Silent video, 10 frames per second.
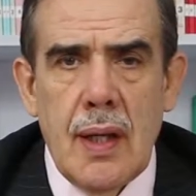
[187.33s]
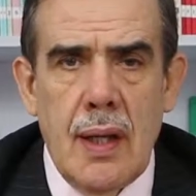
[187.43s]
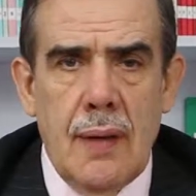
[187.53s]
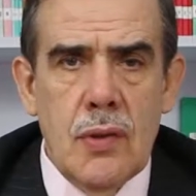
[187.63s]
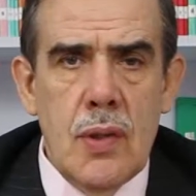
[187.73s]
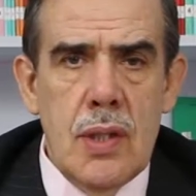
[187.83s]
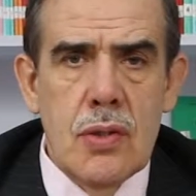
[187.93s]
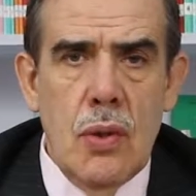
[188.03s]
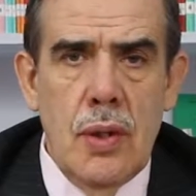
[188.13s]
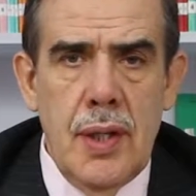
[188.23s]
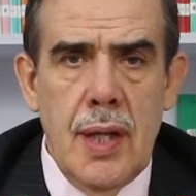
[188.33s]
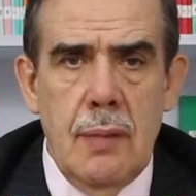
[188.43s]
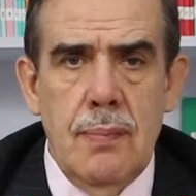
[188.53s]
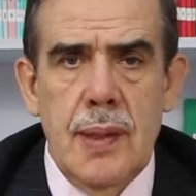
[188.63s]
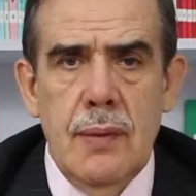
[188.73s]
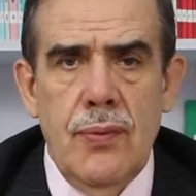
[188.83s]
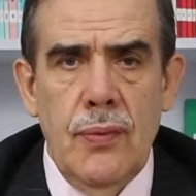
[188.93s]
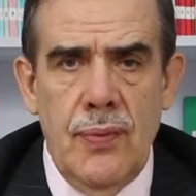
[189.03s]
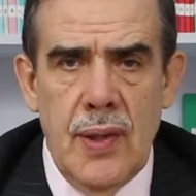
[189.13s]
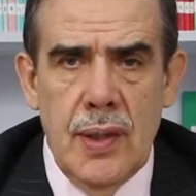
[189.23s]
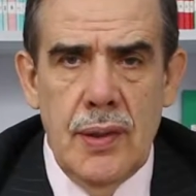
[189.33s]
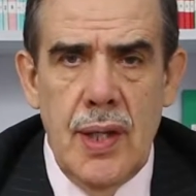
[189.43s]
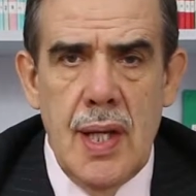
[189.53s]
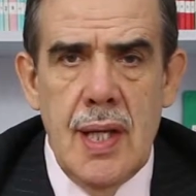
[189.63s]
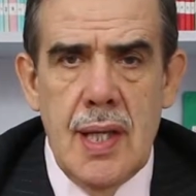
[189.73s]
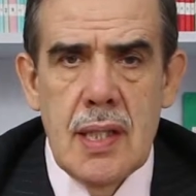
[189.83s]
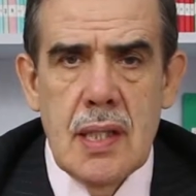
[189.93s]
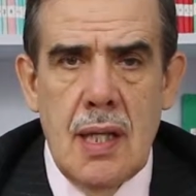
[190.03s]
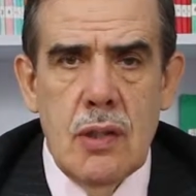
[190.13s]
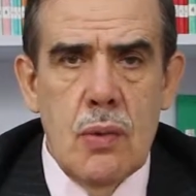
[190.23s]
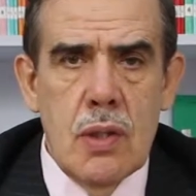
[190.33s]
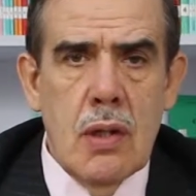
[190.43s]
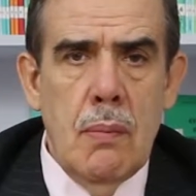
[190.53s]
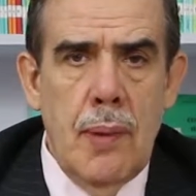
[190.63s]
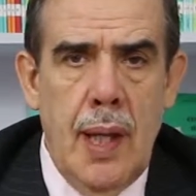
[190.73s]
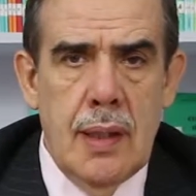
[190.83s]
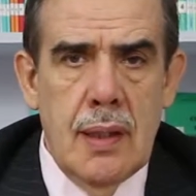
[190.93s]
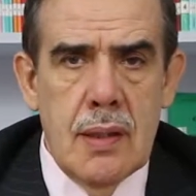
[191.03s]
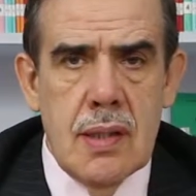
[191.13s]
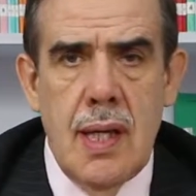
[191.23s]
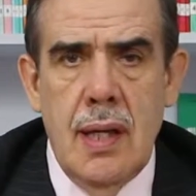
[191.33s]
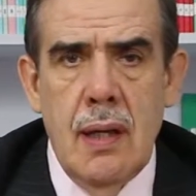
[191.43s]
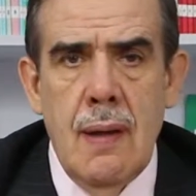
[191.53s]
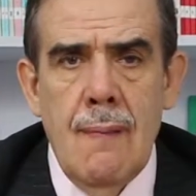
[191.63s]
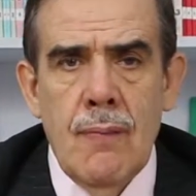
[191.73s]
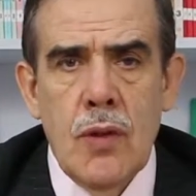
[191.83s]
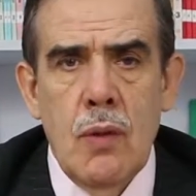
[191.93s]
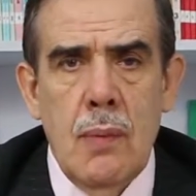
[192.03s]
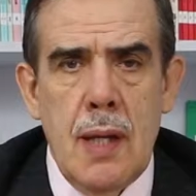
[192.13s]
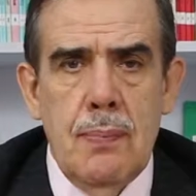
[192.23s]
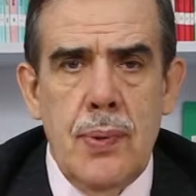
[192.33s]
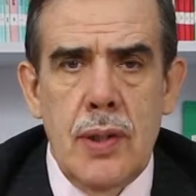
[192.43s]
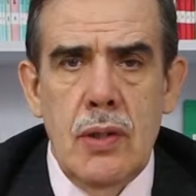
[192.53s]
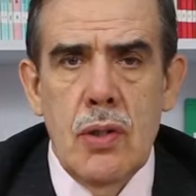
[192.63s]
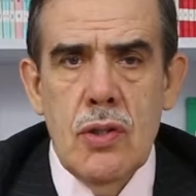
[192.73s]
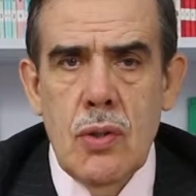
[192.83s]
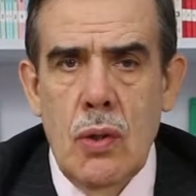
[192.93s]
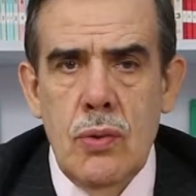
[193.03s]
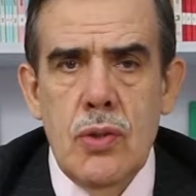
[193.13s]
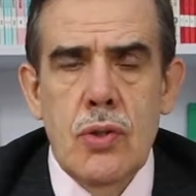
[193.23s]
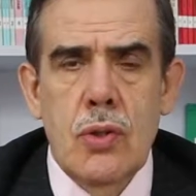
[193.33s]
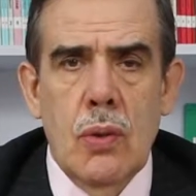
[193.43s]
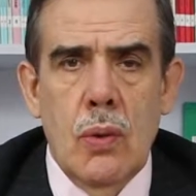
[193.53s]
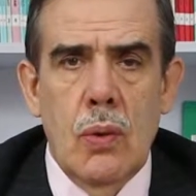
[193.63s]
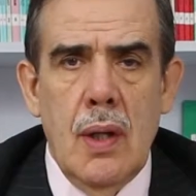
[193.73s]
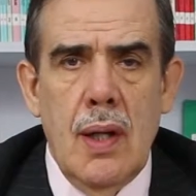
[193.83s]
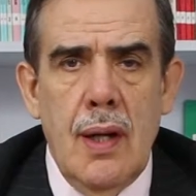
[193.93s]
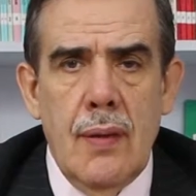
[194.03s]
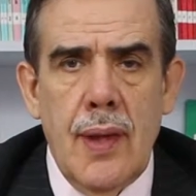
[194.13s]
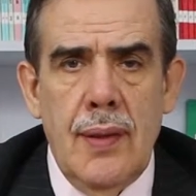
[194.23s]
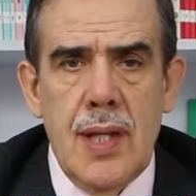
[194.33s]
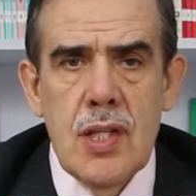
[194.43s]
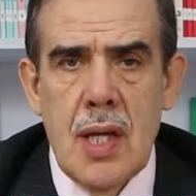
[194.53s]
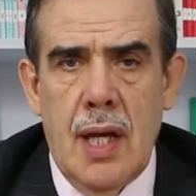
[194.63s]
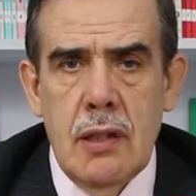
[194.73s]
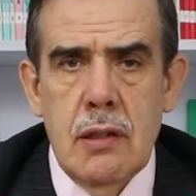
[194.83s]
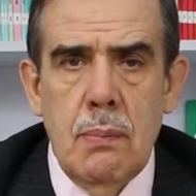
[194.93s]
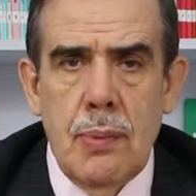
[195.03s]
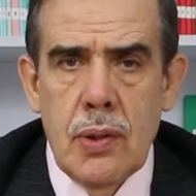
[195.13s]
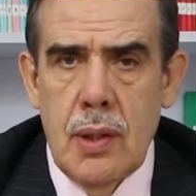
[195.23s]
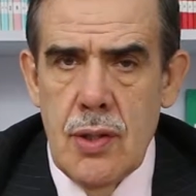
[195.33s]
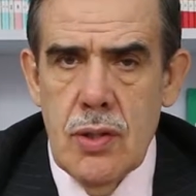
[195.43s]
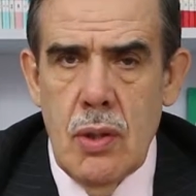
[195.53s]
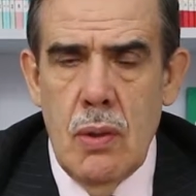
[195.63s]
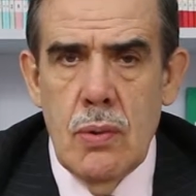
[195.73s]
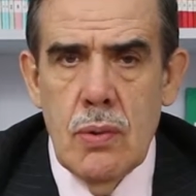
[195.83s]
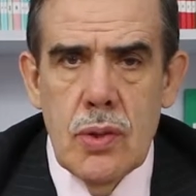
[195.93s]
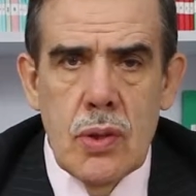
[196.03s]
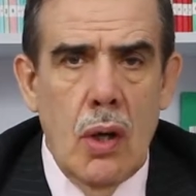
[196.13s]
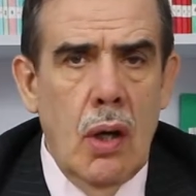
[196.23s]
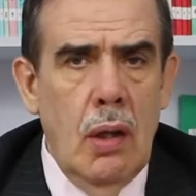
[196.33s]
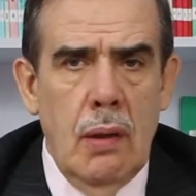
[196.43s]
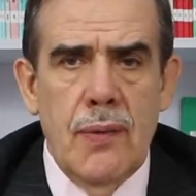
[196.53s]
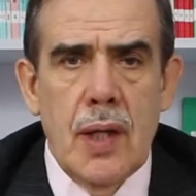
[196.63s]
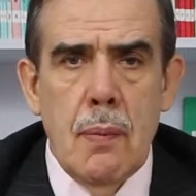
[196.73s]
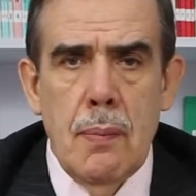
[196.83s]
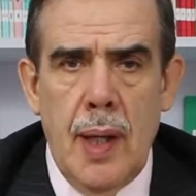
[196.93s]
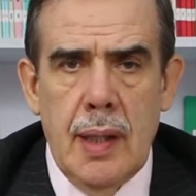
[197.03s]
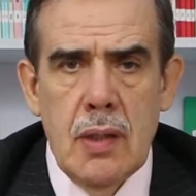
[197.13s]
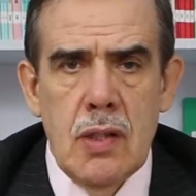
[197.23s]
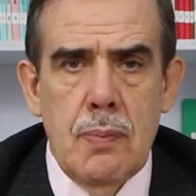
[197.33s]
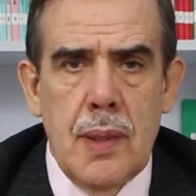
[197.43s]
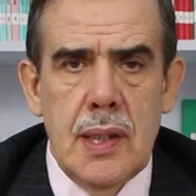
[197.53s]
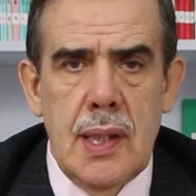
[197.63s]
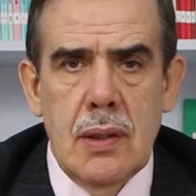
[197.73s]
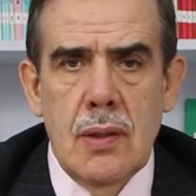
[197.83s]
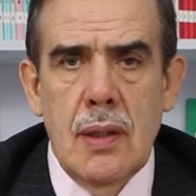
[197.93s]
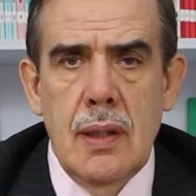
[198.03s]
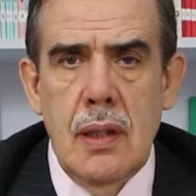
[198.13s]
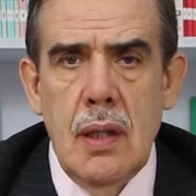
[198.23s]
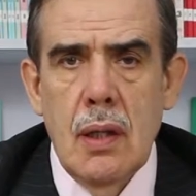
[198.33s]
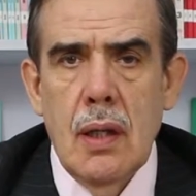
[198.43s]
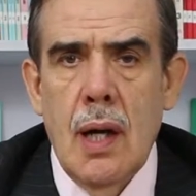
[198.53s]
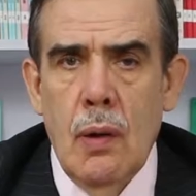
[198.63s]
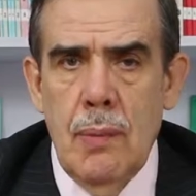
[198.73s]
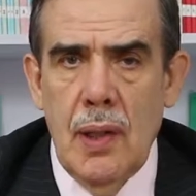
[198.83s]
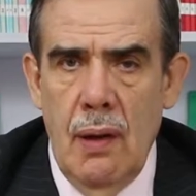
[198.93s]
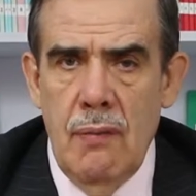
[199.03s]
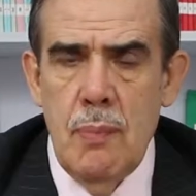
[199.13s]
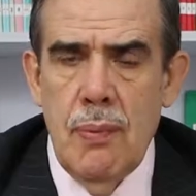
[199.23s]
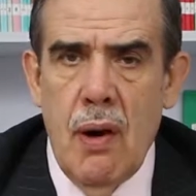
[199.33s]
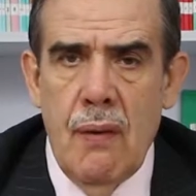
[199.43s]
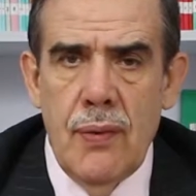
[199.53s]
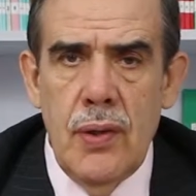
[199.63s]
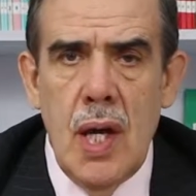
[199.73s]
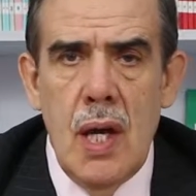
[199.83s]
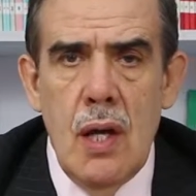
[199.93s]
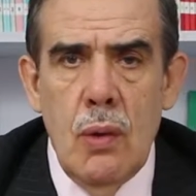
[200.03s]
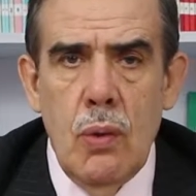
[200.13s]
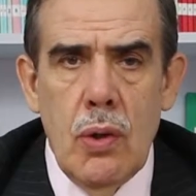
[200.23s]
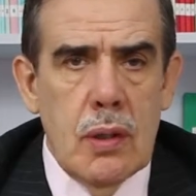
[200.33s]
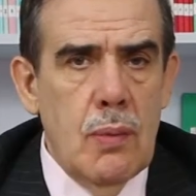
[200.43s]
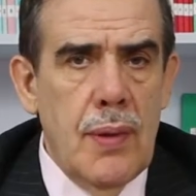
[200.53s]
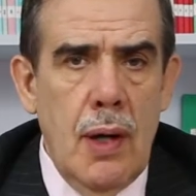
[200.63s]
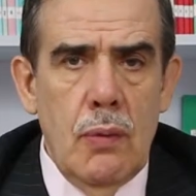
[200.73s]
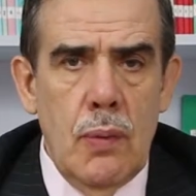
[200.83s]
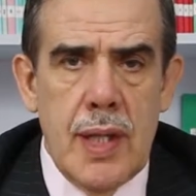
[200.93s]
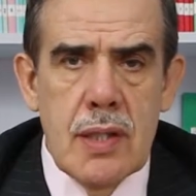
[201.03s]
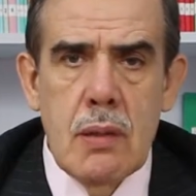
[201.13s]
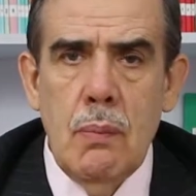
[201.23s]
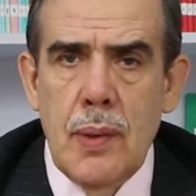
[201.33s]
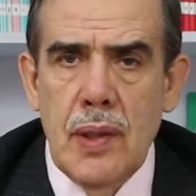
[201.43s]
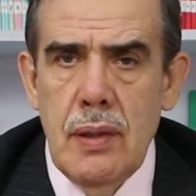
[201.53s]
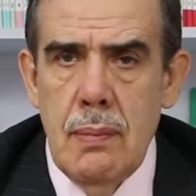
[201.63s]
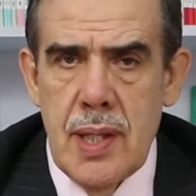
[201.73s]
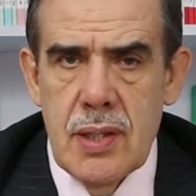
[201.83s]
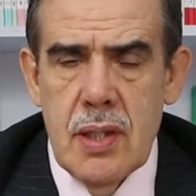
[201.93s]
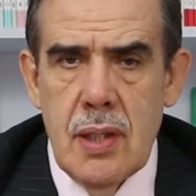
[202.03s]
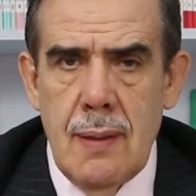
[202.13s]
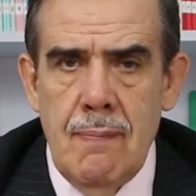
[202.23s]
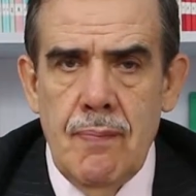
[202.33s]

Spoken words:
After his order had been fulfilled, he said to his companions there, "You may put your stones too." Then they started to put their stones. All of the companions, particularly our beloved Prophet, worked without rest to build the masjid.